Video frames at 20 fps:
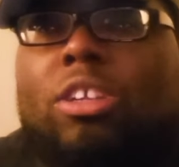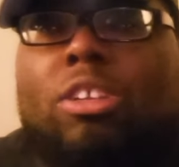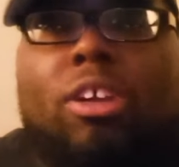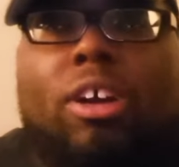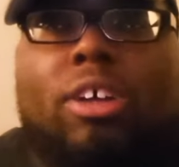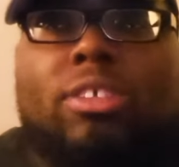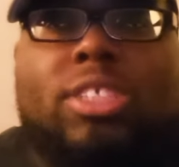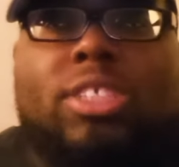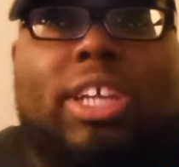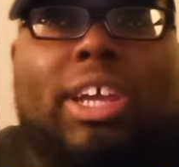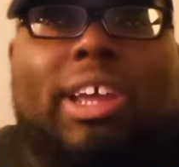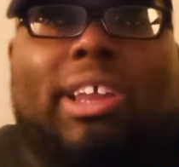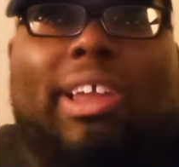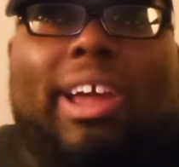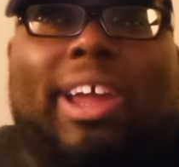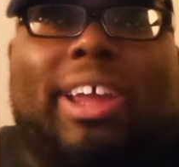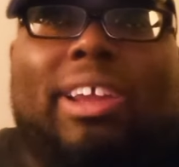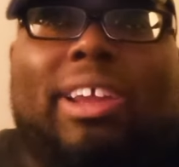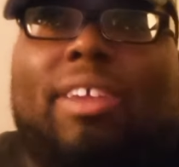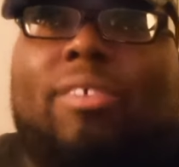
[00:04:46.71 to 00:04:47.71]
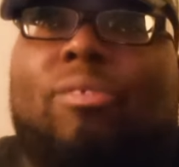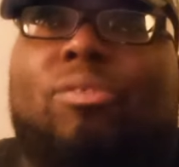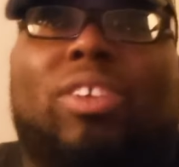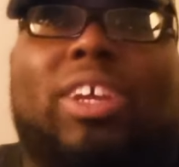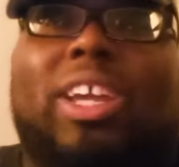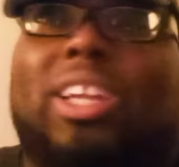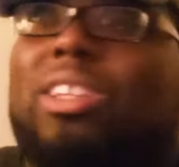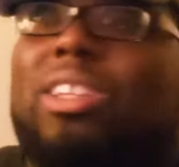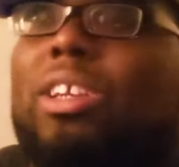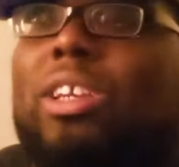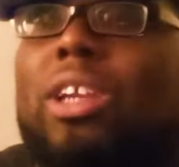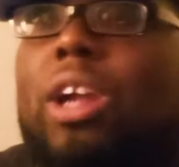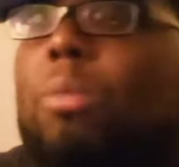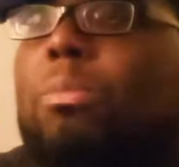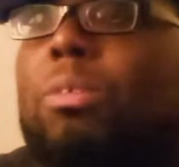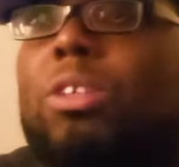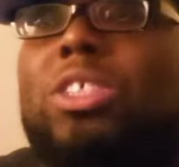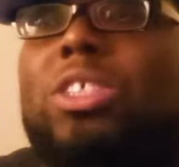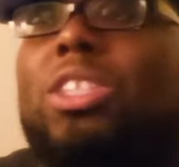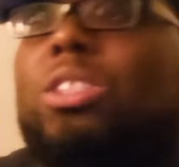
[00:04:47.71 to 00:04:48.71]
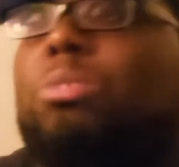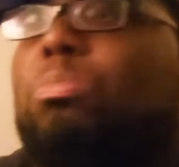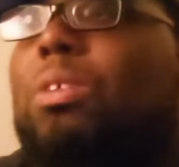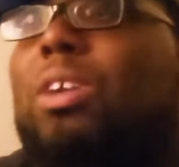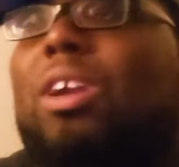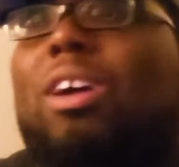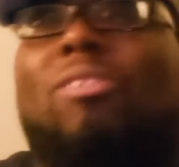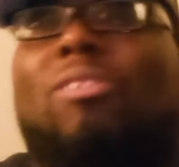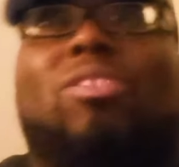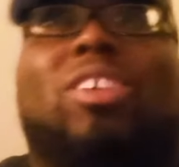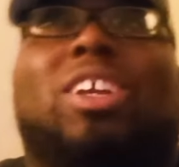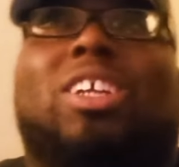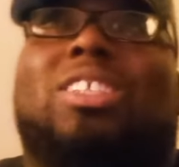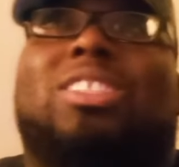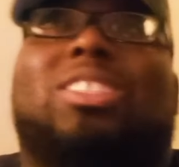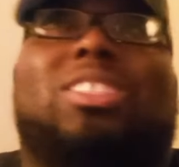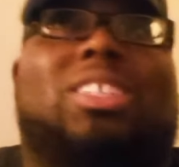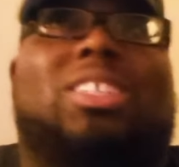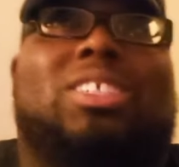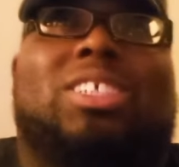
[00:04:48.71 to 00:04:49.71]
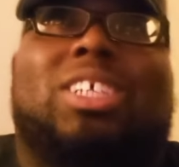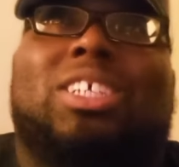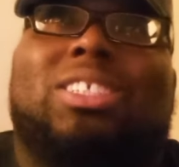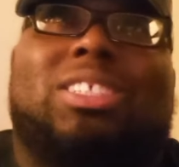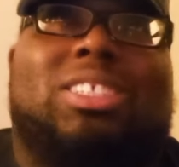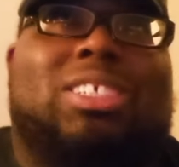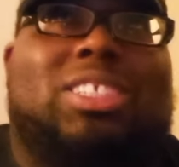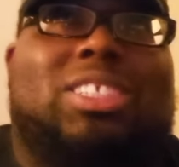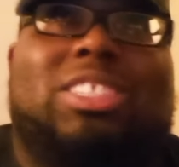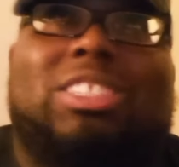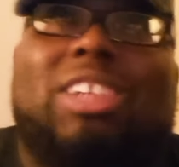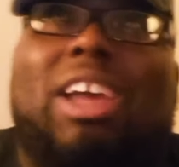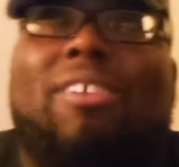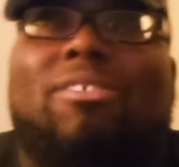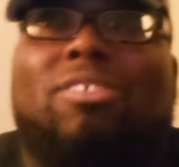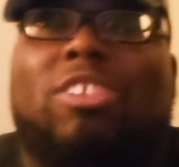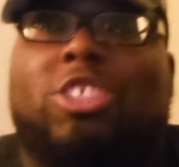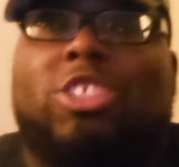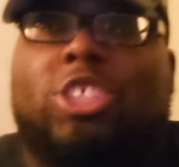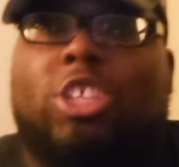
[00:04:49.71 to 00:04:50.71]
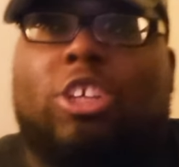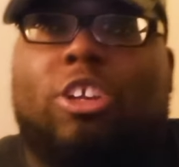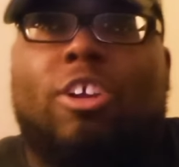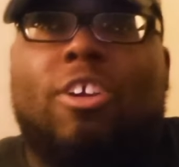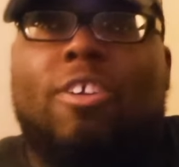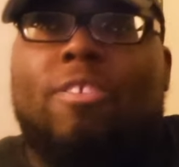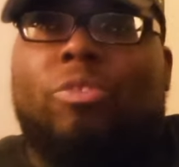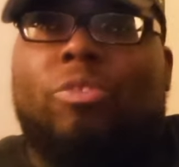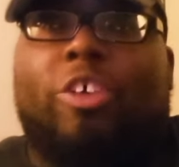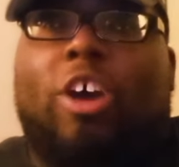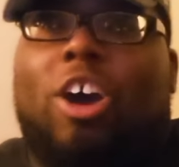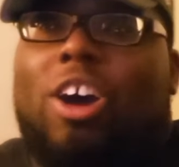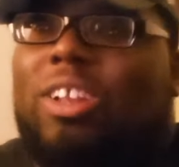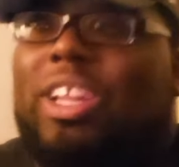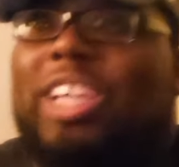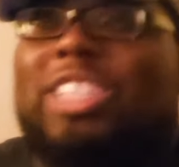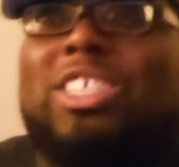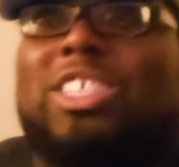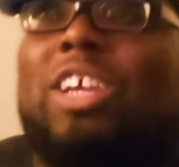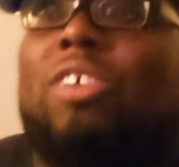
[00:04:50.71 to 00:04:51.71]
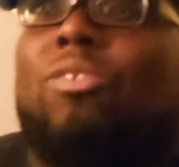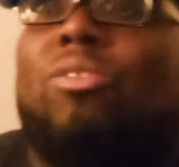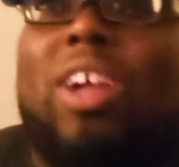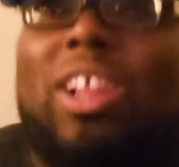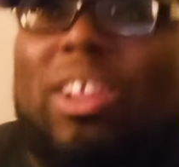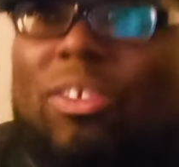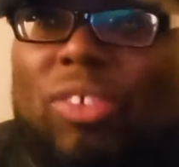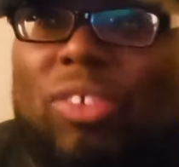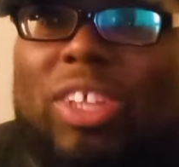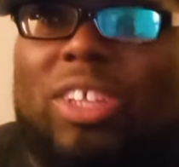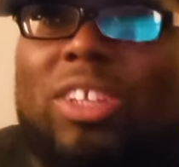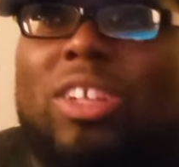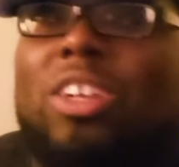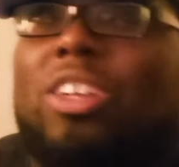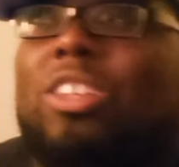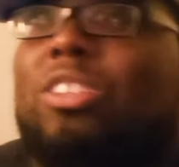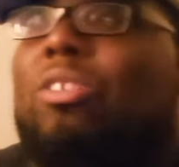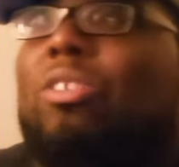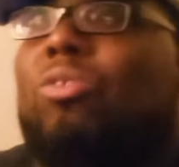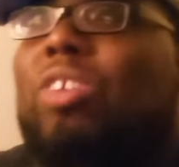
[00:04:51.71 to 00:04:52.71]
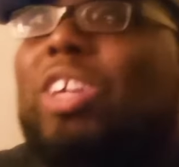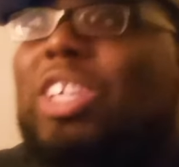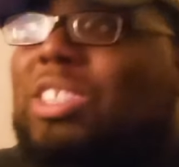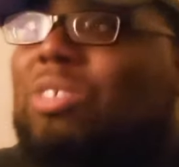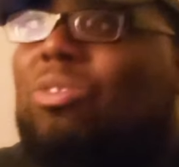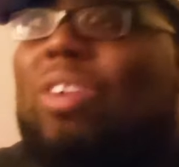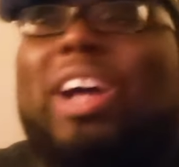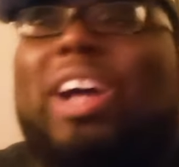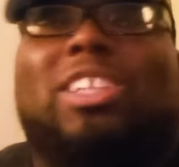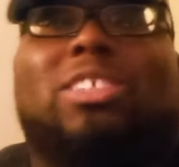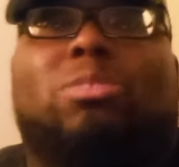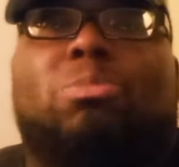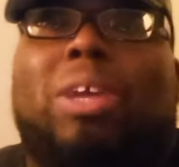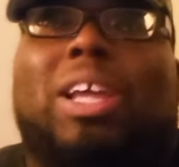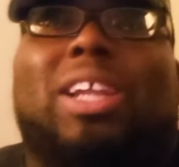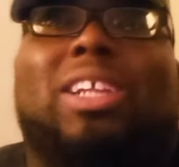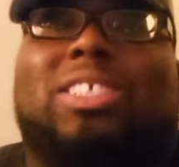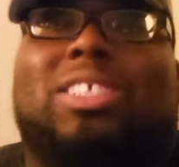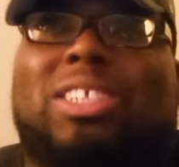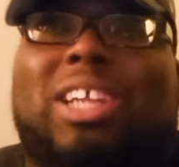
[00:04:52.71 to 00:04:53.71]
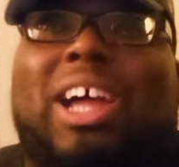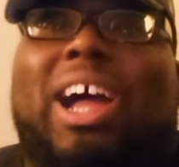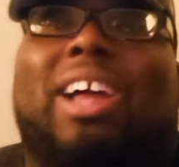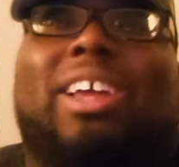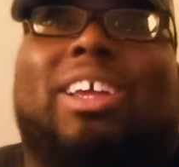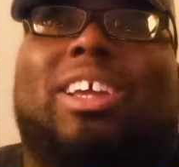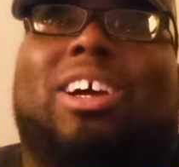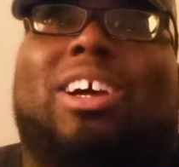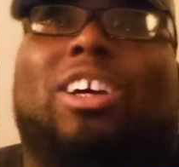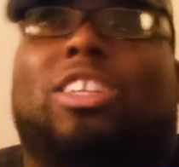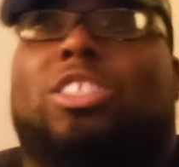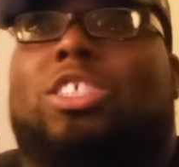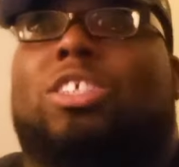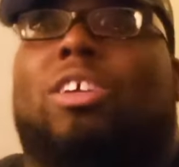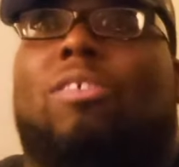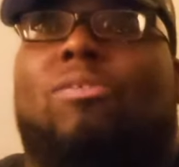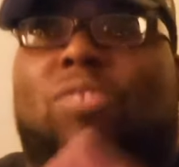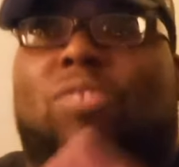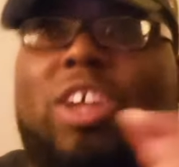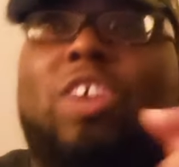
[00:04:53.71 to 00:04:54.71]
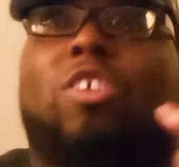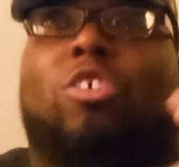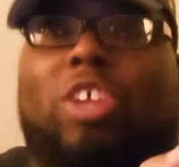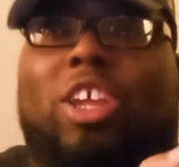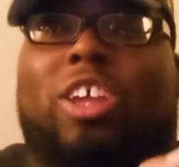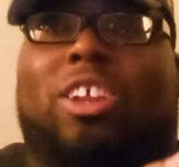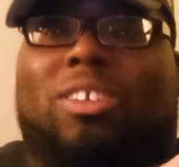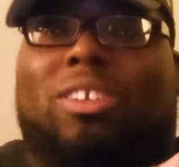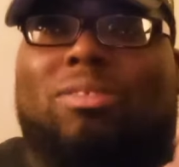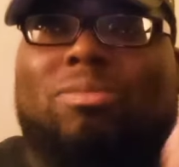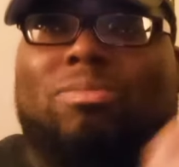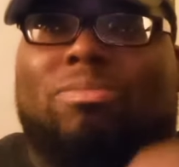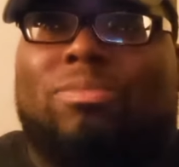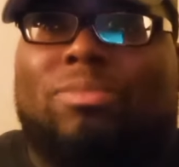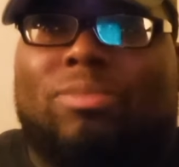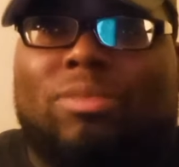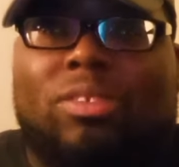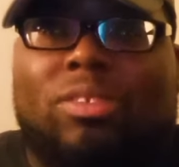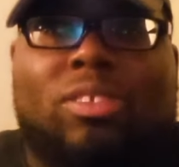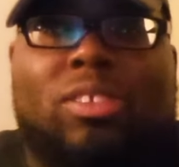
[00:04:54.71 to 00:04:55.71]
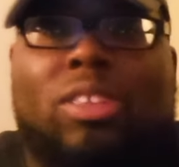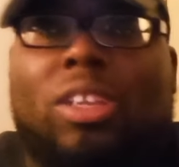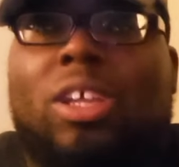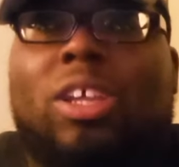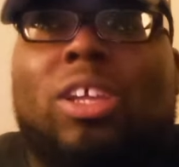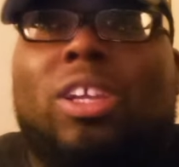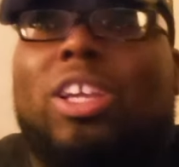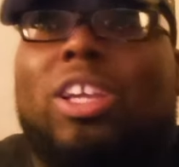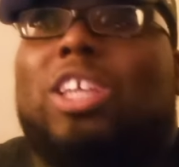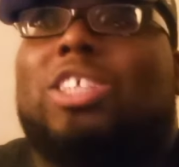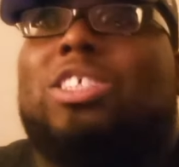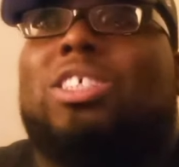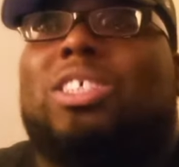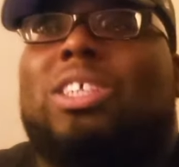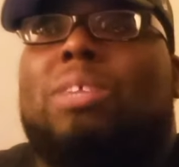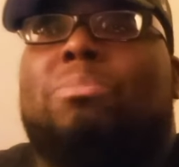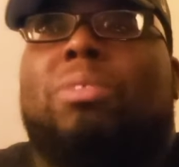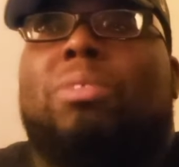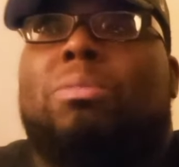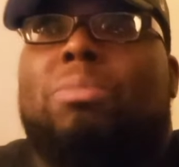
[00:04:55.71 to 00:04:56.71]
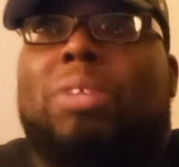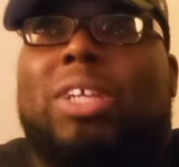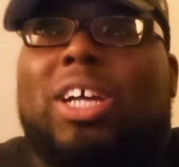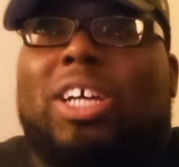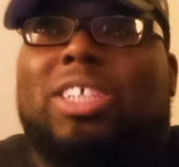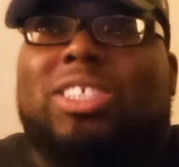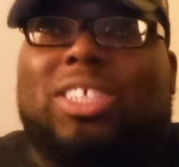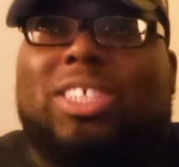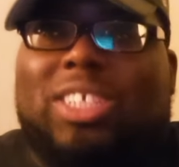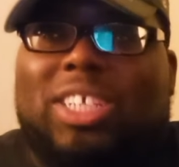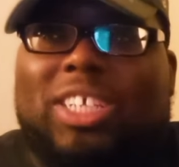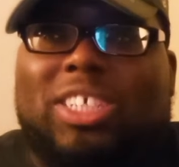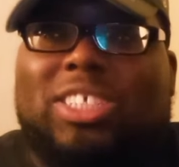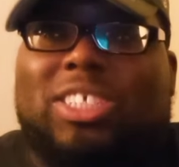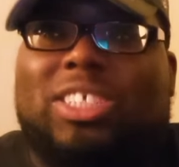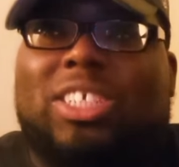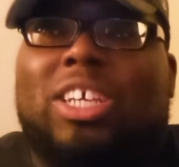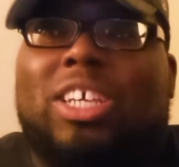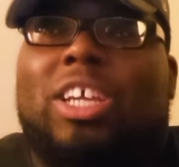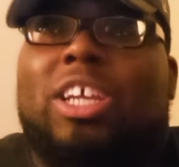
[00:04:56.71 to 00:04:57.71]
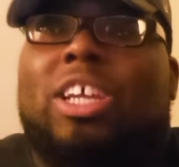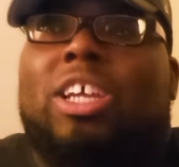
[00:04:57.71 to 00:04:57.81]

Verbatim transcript: You know what I'm saying? Like, forget the numbers he's put up, forget the statistics he's having this year. All that's irrelevant. The reason why this man is not a civilian is simply because of this.